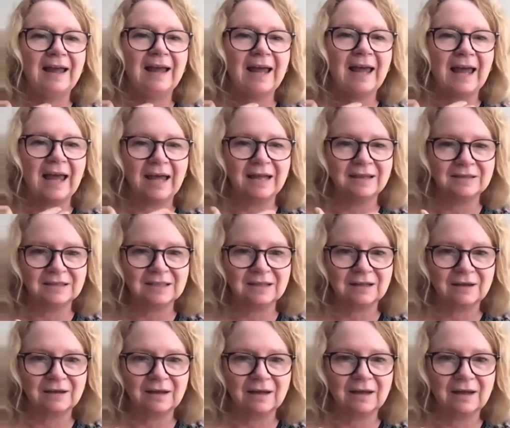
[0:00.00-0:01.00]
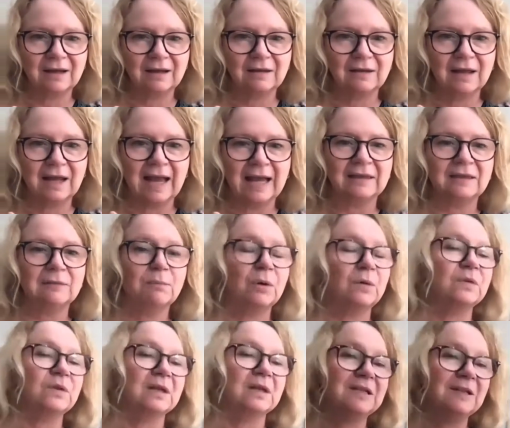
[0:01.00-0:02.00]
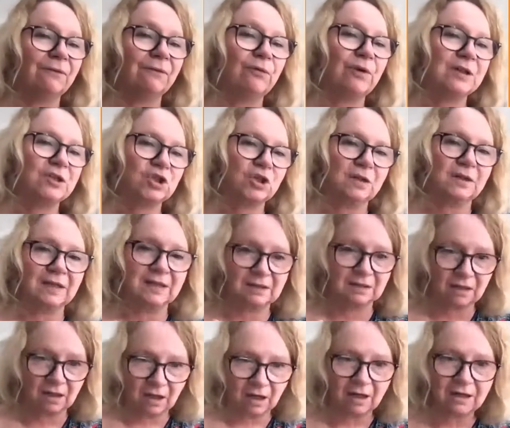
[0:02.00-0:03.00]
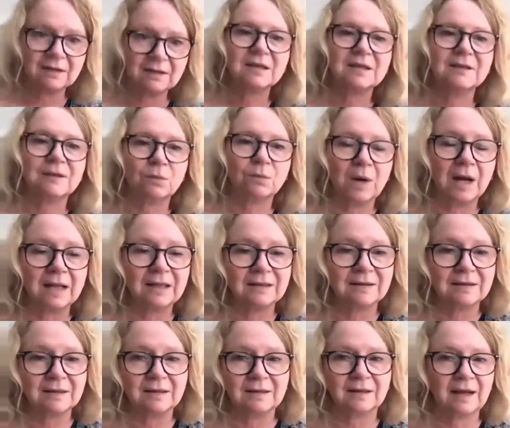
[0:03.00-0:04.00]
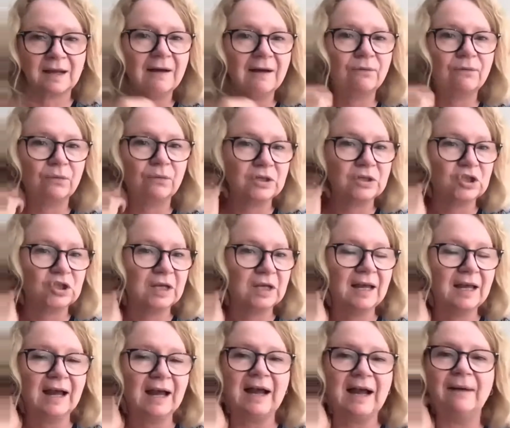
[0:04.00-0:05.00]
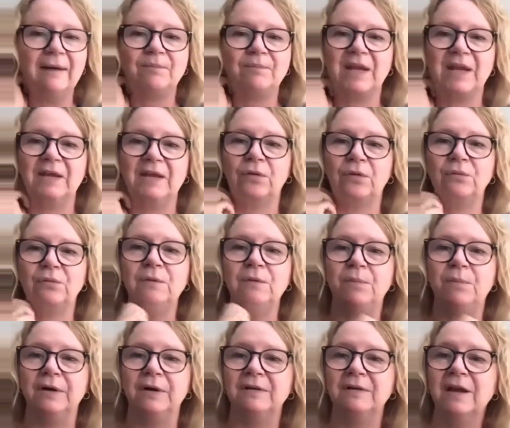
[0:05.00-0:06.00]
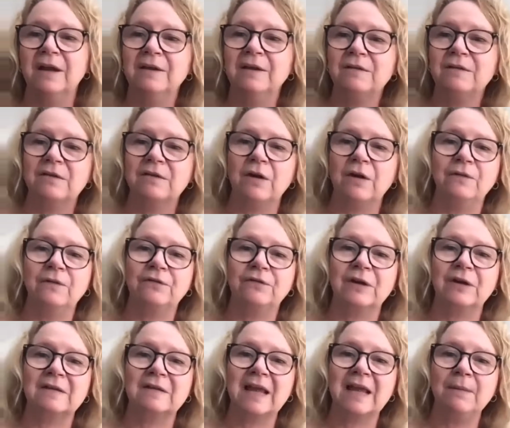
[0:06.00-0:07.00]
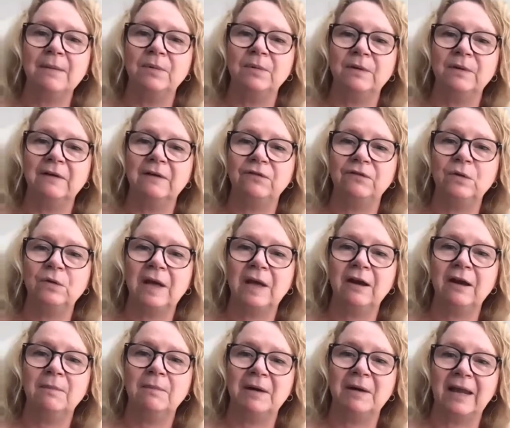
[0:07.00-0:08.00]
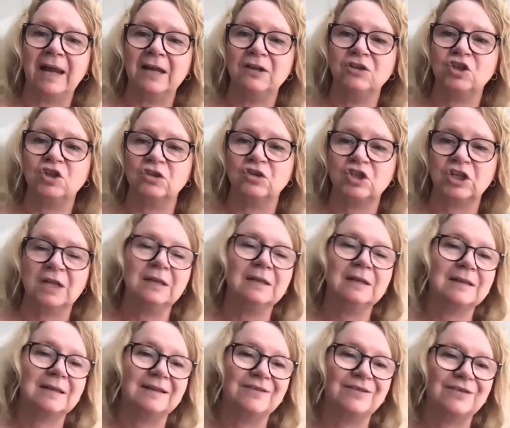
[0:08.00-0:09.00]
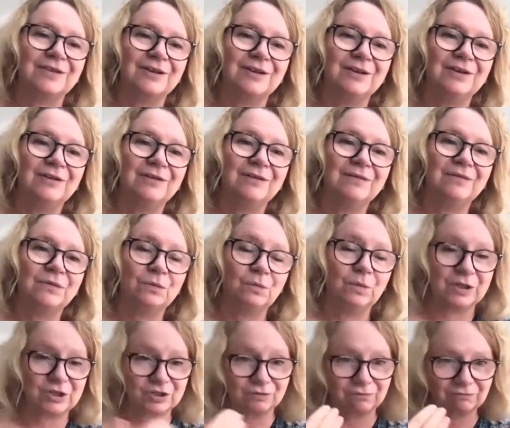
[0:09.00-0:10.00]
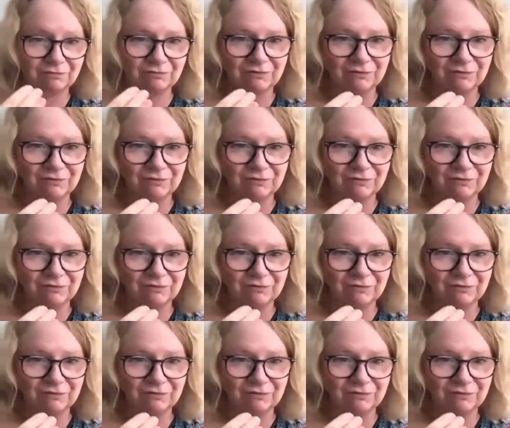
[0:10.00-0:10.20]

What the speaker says: and at both a differential in cost as well as in coverage and throughput. So for example, if you care about angiogenesis, which